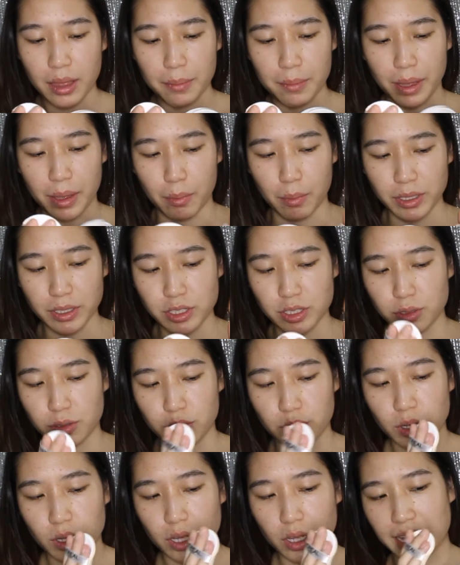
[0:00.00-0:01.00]
But once
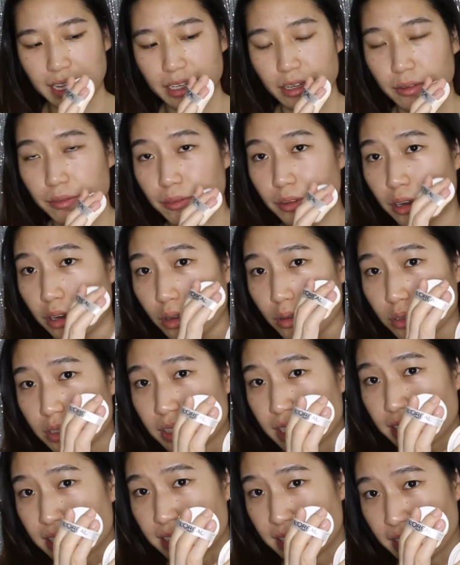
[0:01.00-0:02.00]
you kind of close
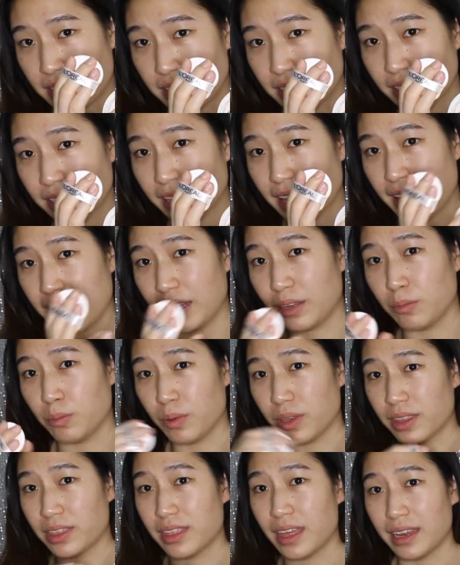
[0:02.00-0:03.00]
the seal, and
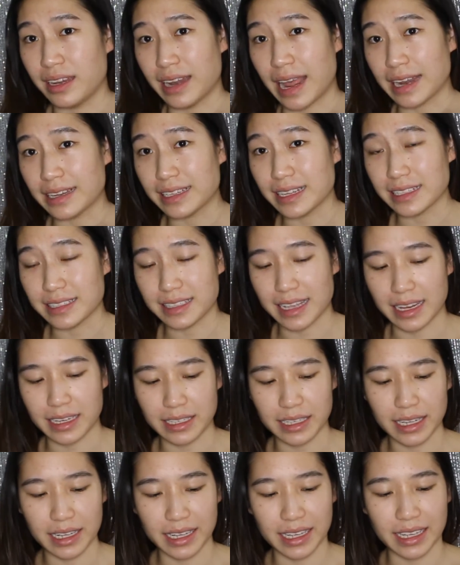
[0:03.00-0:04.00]
with that netted
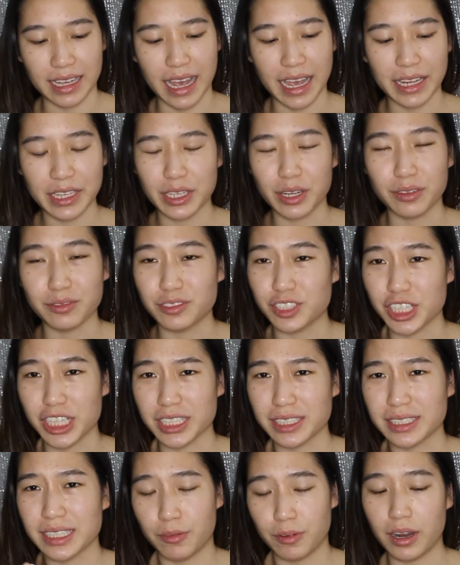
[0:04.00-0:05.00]
center, it kind of
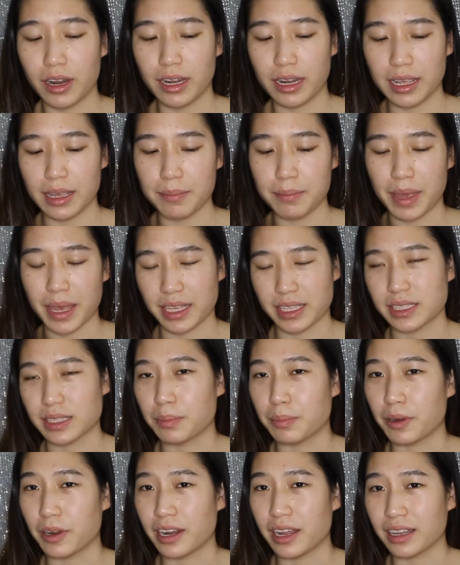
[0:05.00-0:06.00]
just really makes the
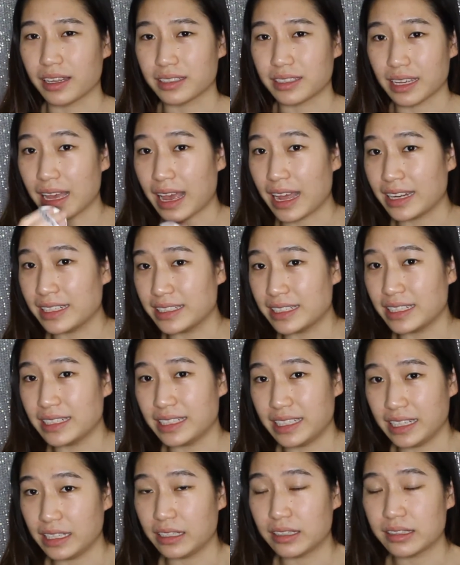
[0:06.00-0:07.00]
product
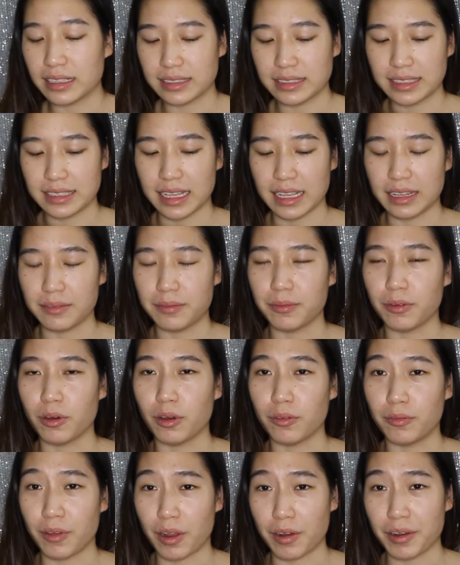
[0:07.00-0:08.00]
underneath sit for
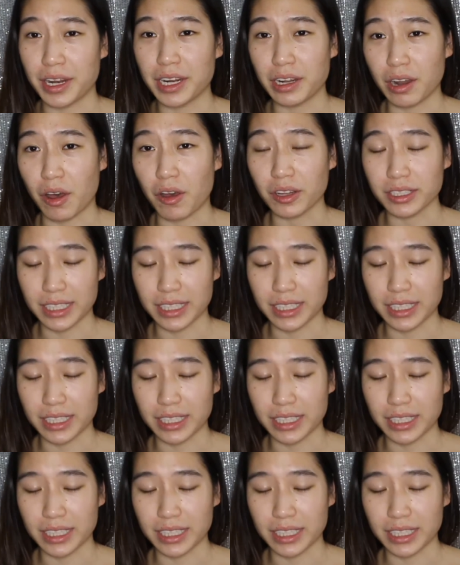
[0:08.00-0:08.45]
a very long